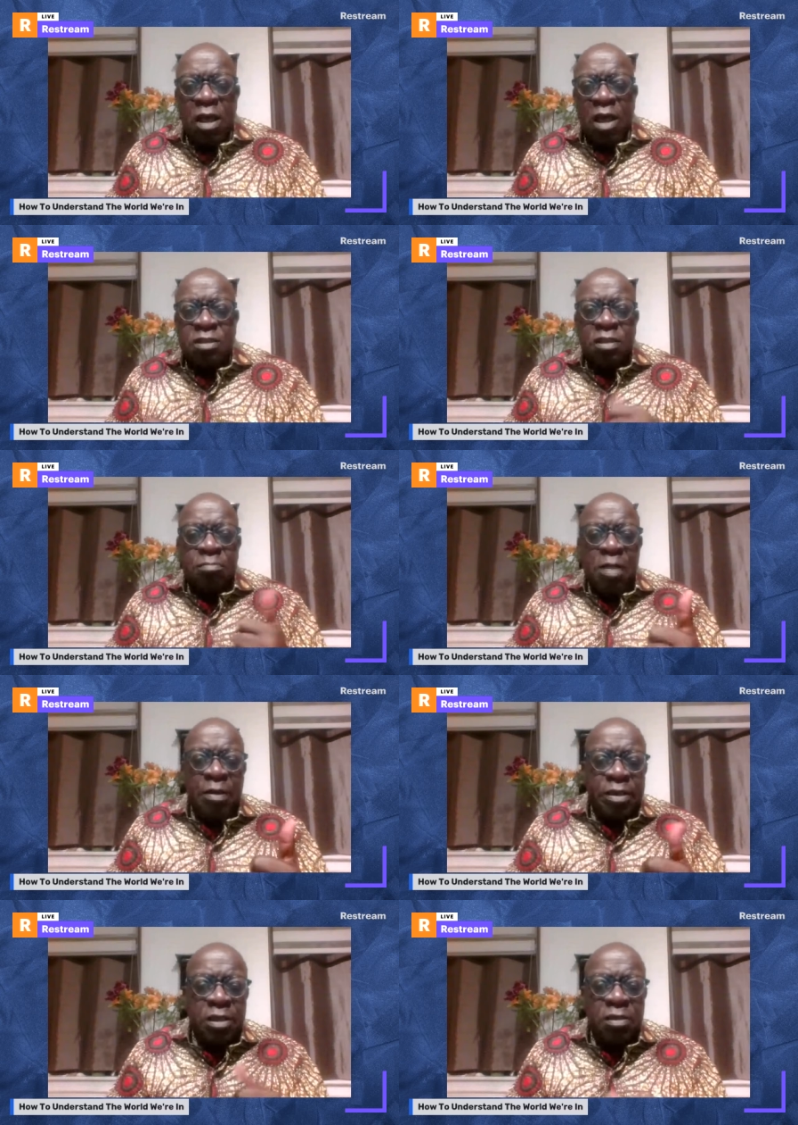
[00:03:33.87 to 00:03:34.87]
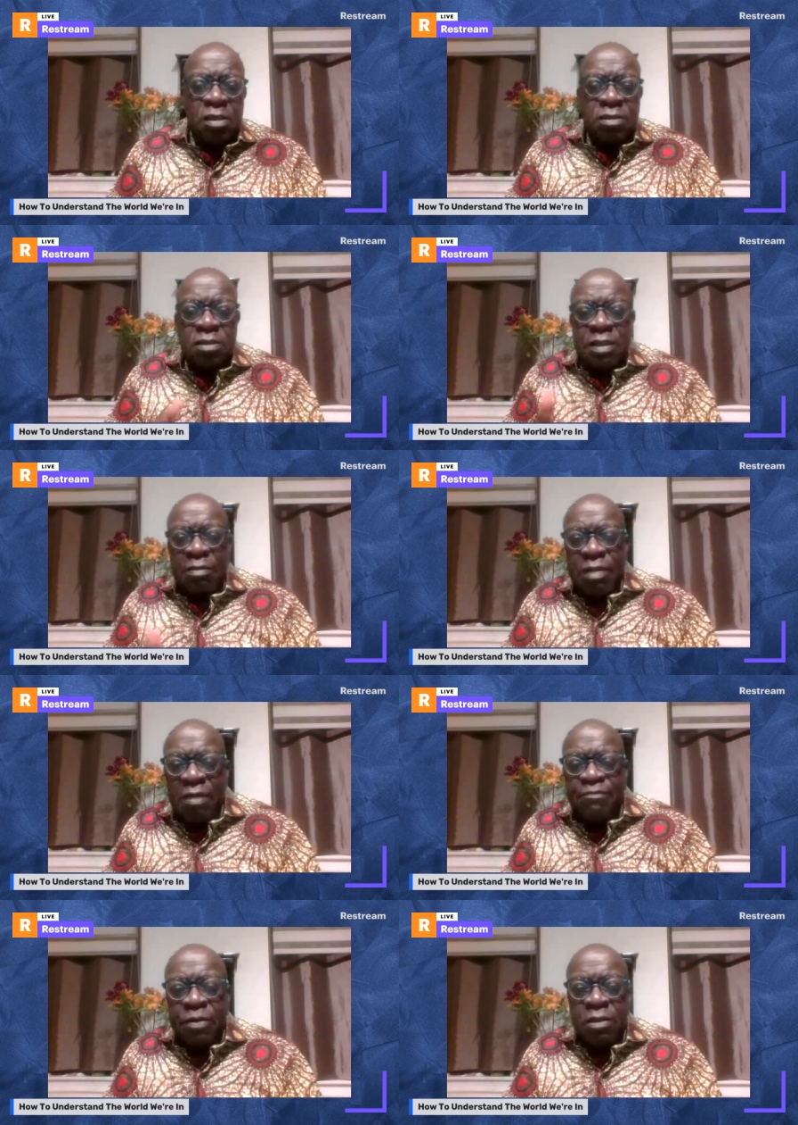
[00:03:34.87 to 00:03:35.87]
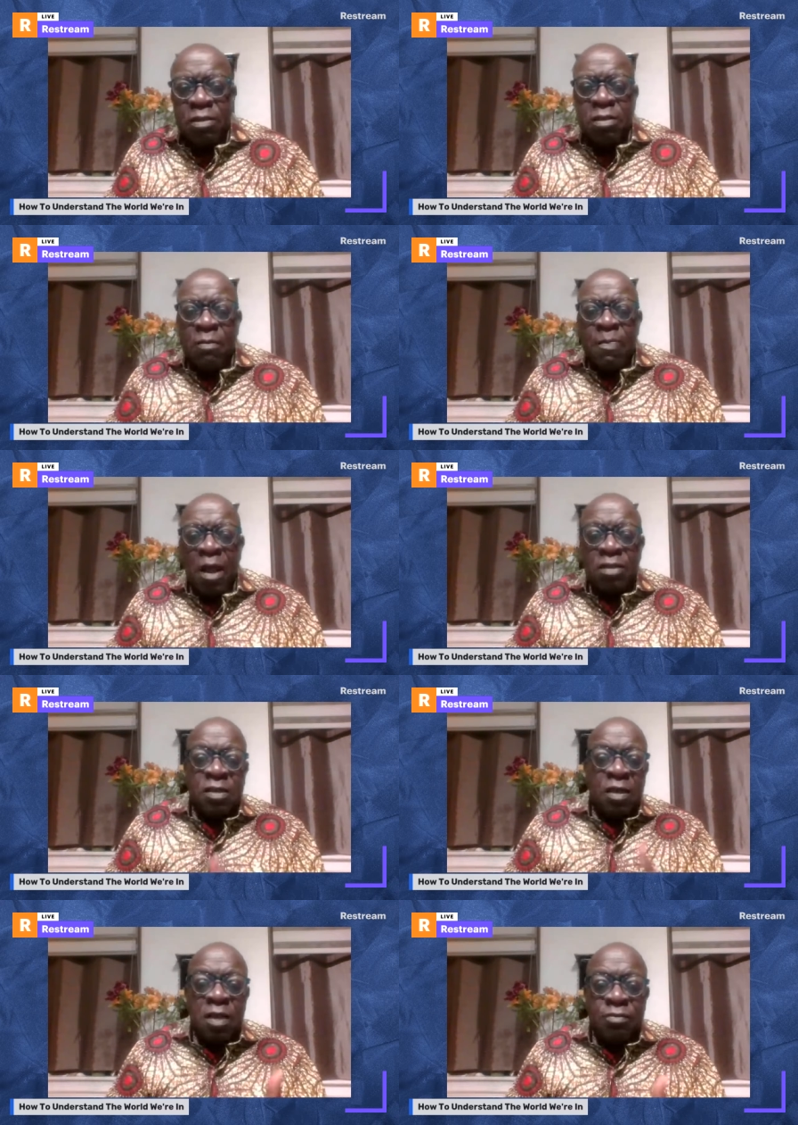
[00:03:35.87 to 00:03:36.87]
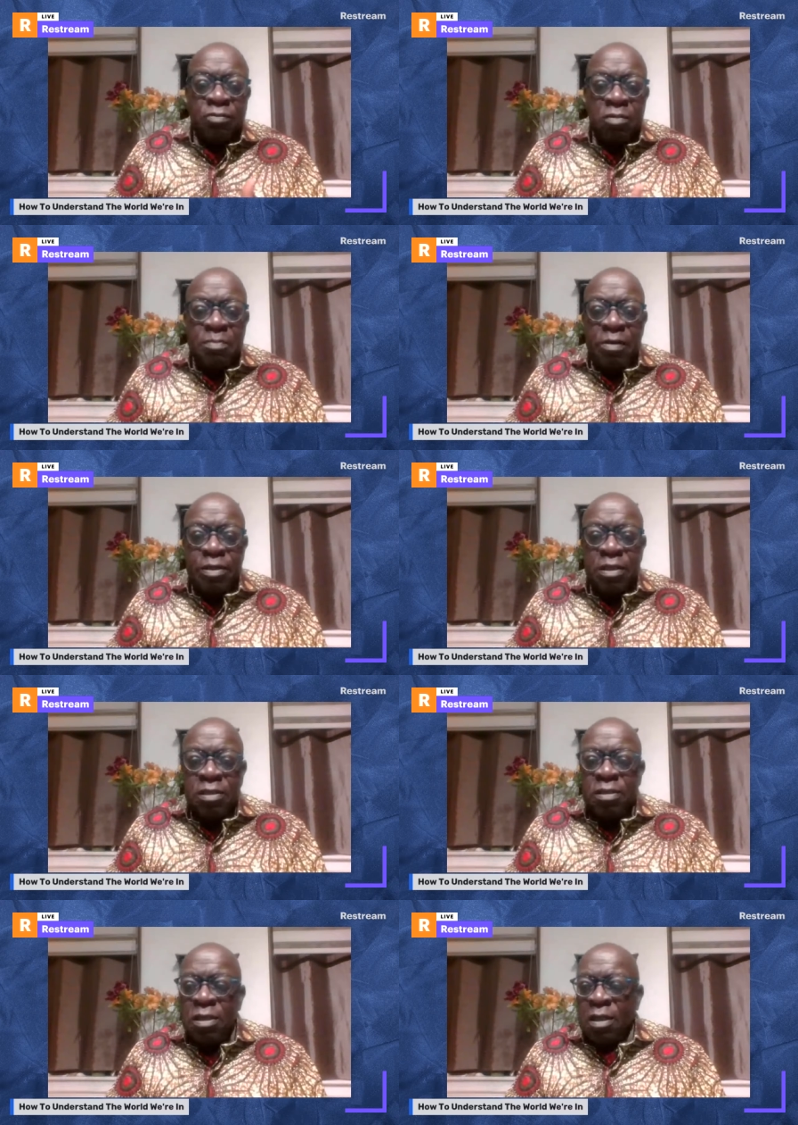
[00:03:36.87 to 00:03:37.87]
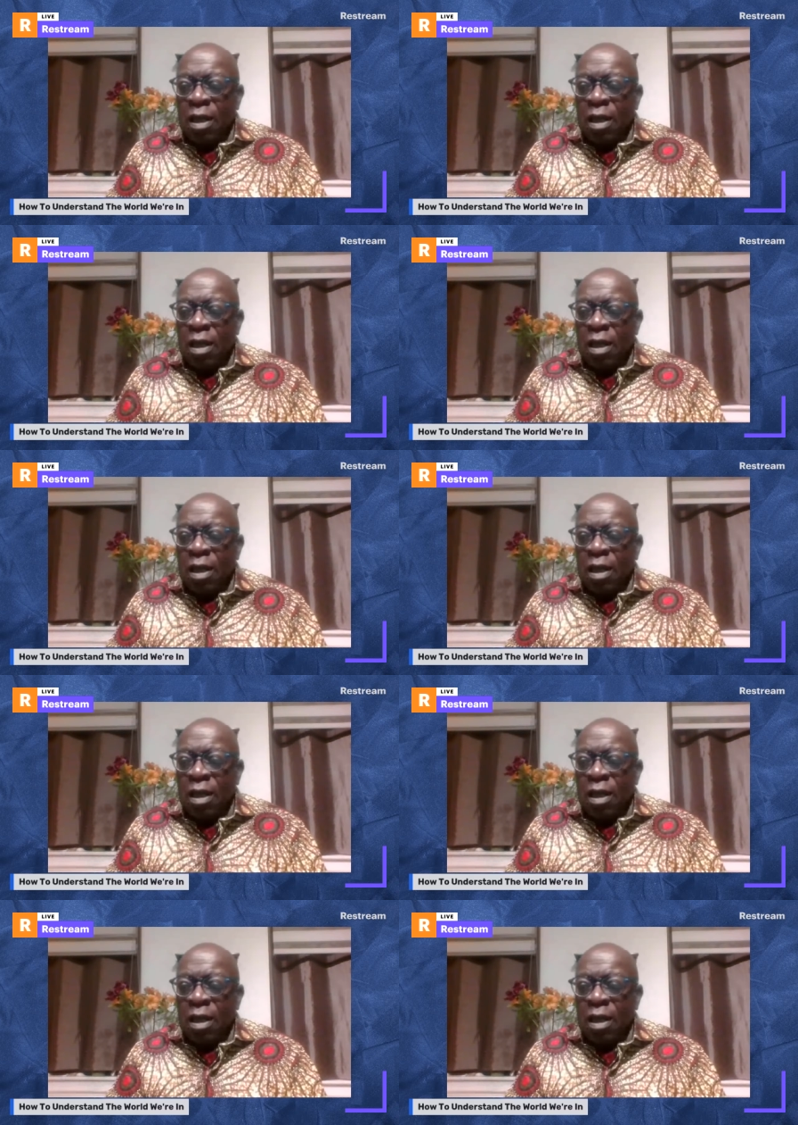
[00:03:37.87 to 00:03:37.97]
as an American, as a South African, as another American,